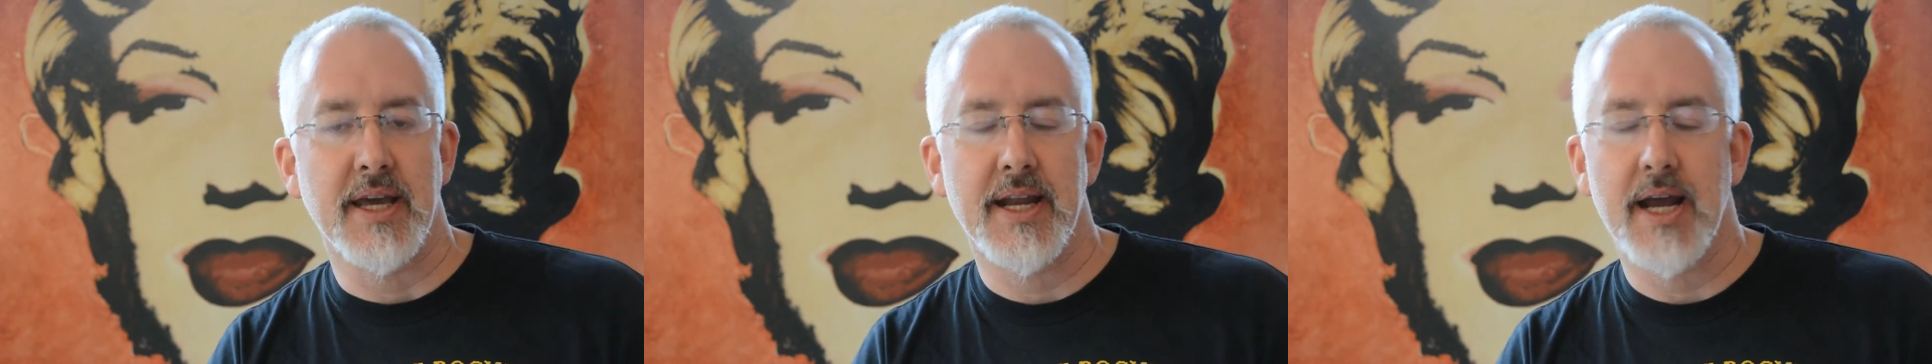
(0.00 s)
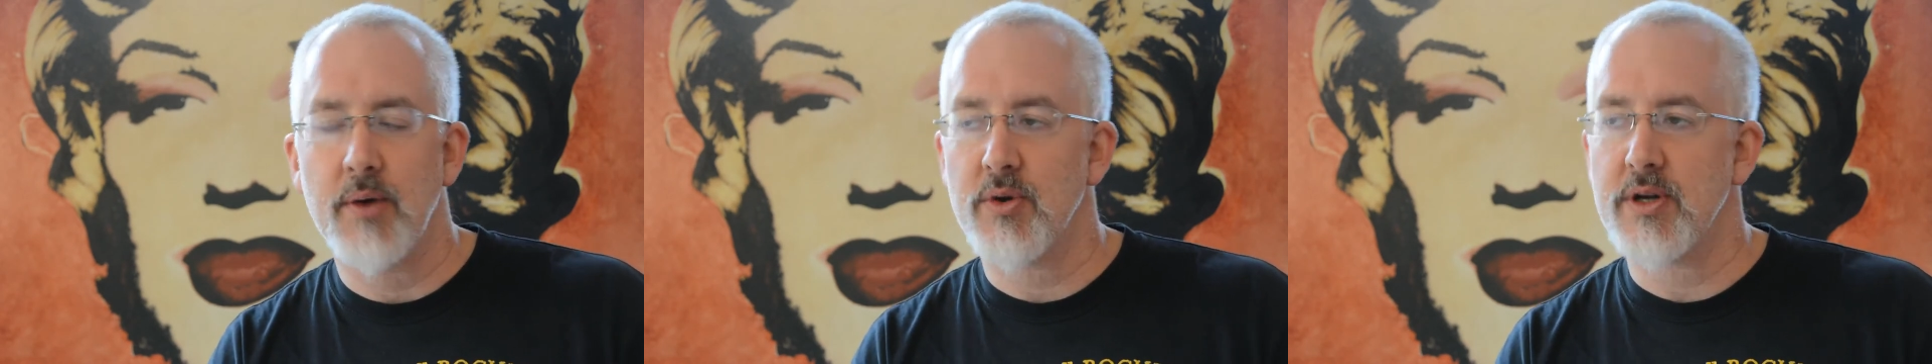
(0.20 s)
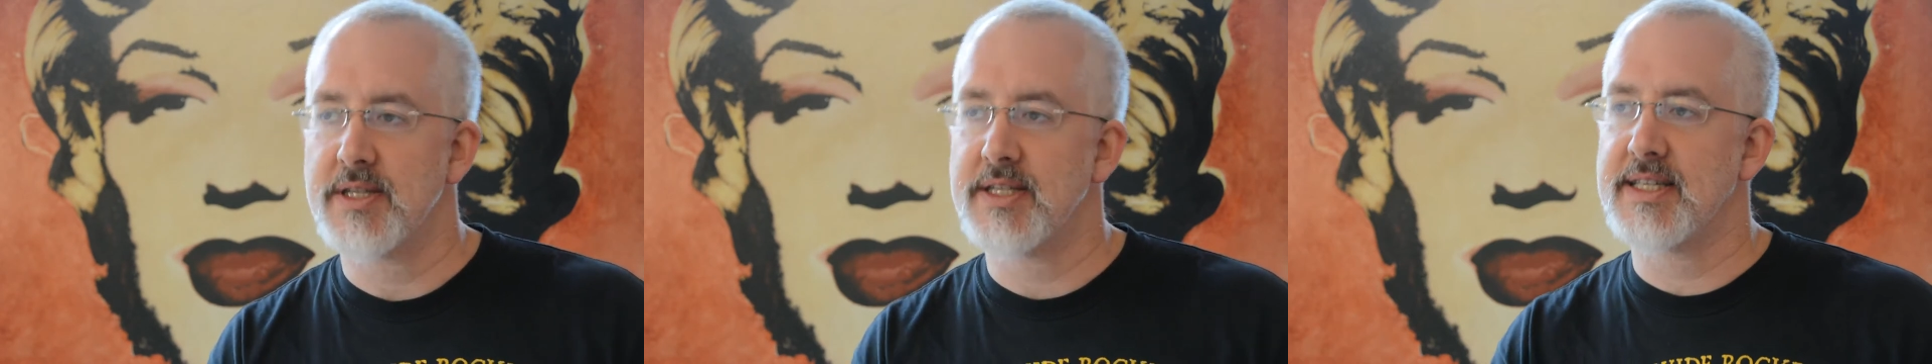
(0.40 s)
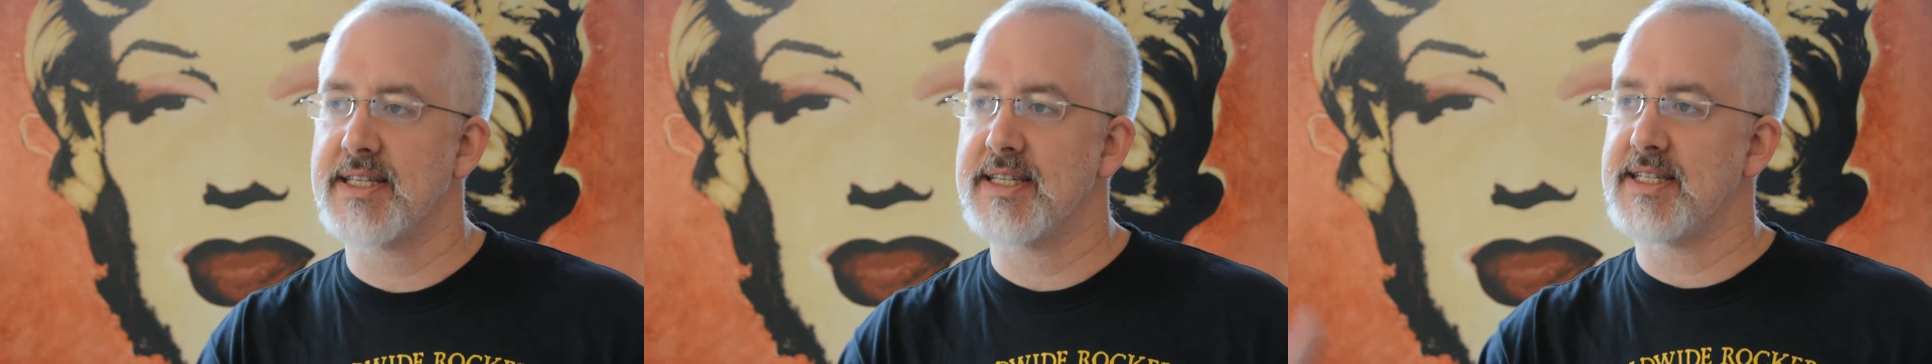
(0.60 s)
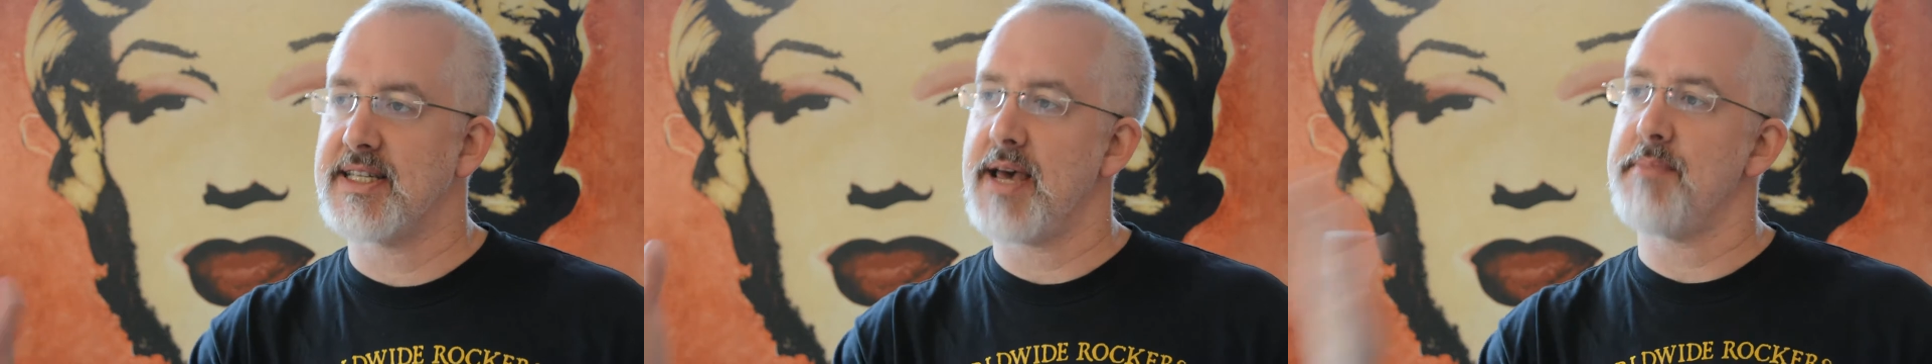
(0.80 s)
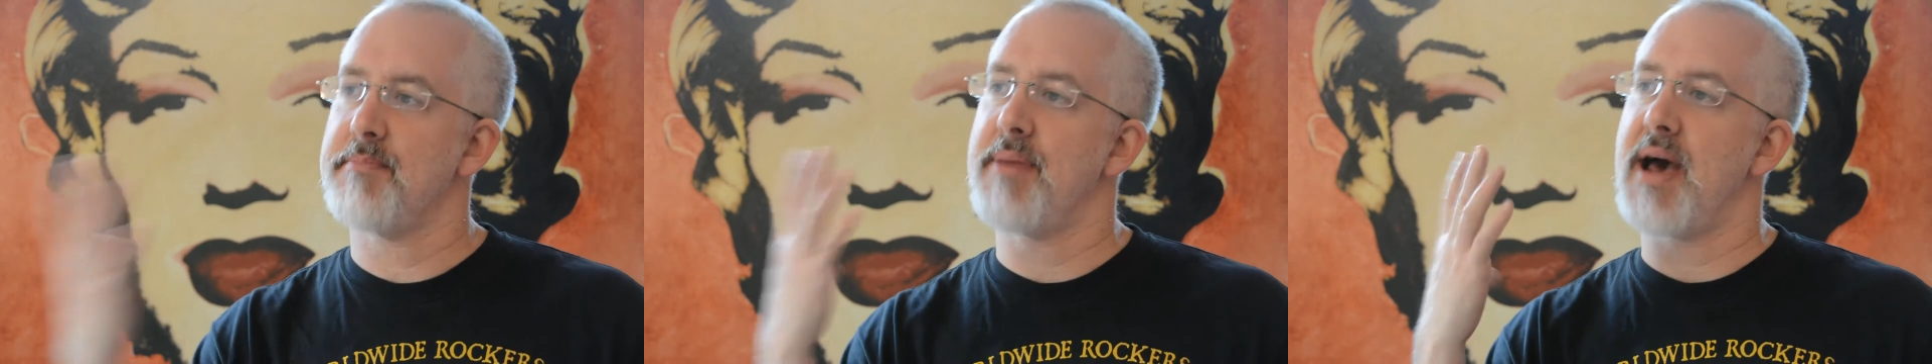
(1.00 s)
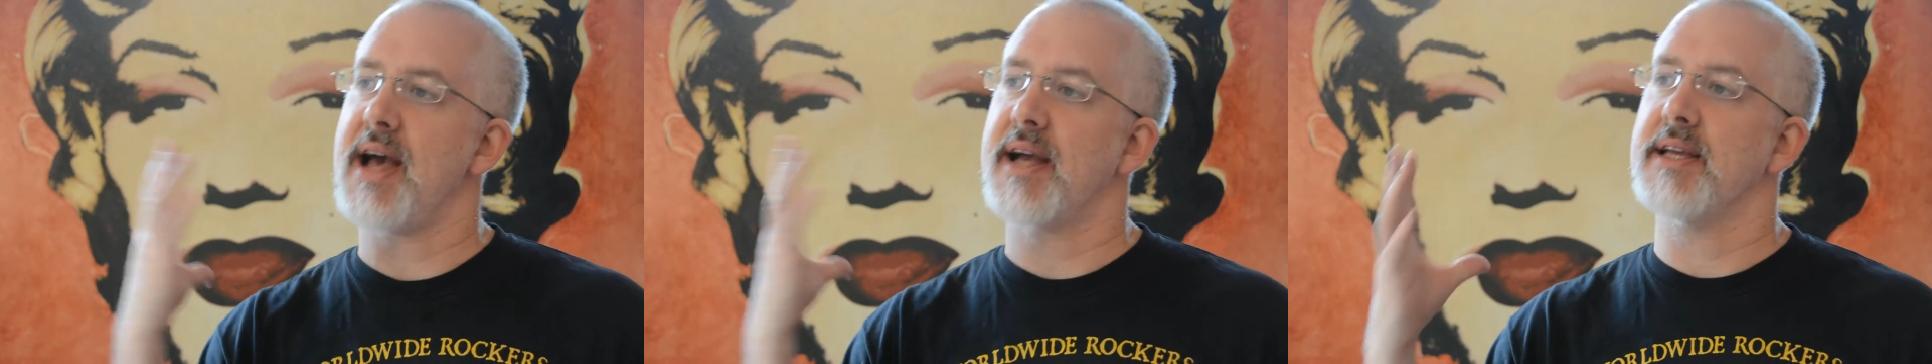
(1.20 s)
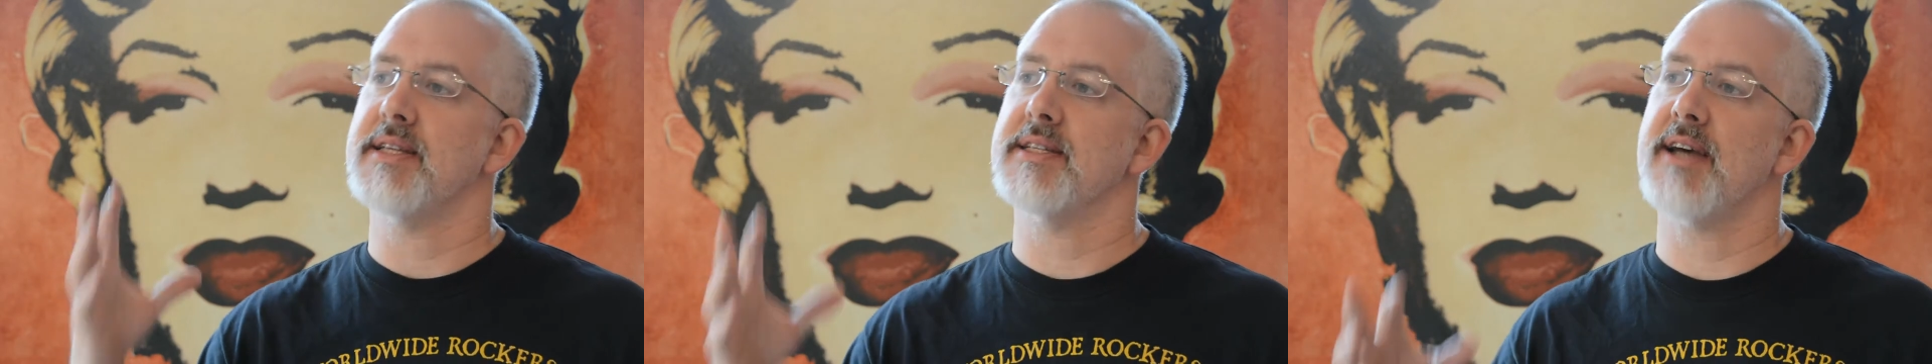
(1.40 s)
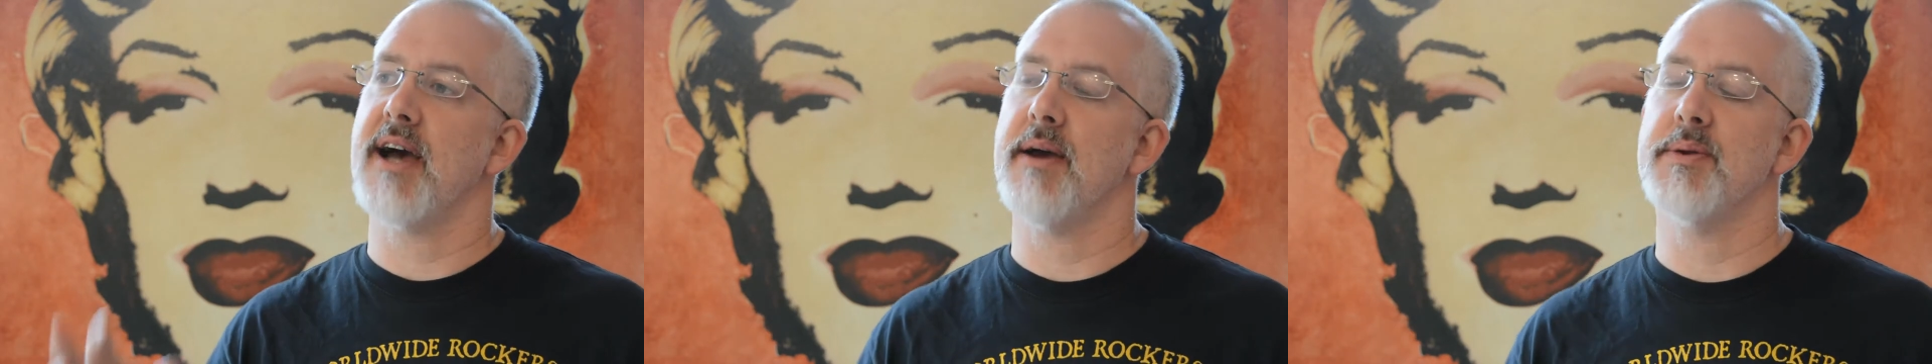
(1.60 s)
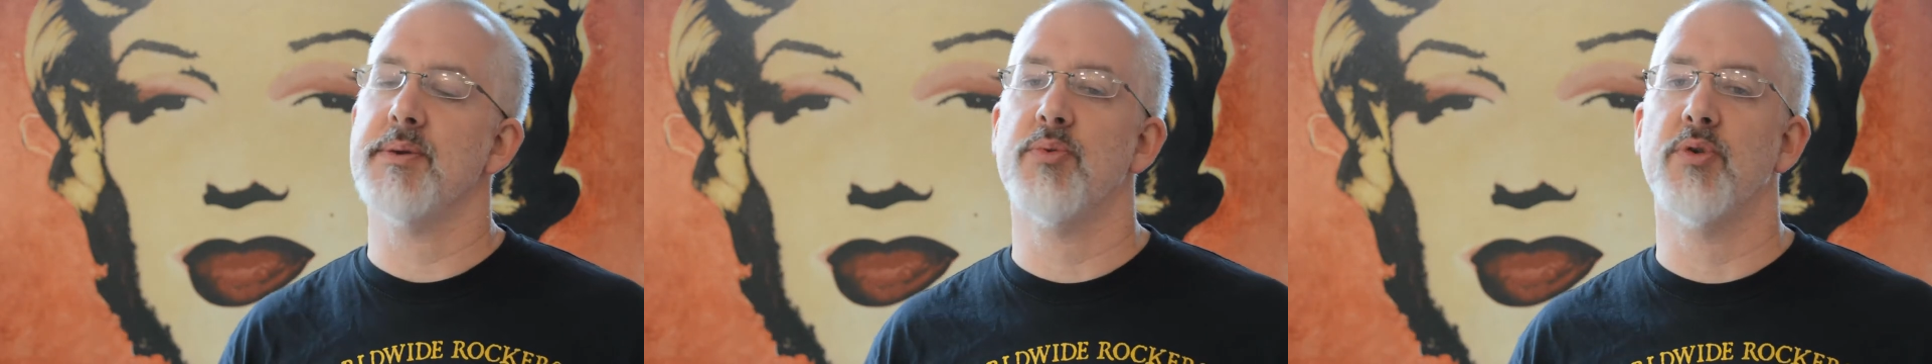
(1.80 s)
And I want to step back in
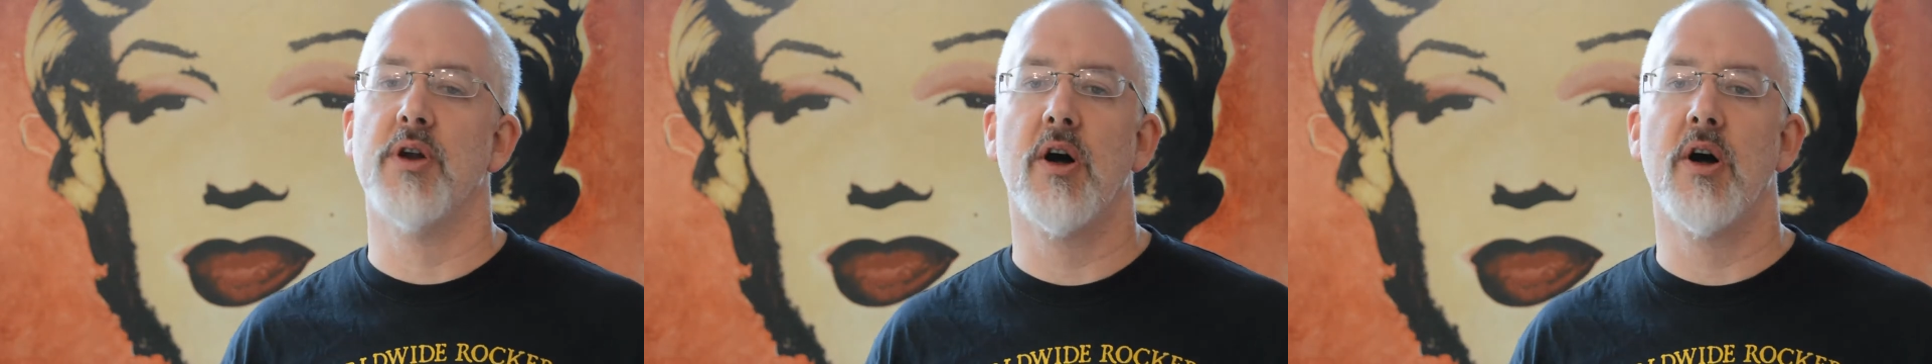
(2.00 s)
time to put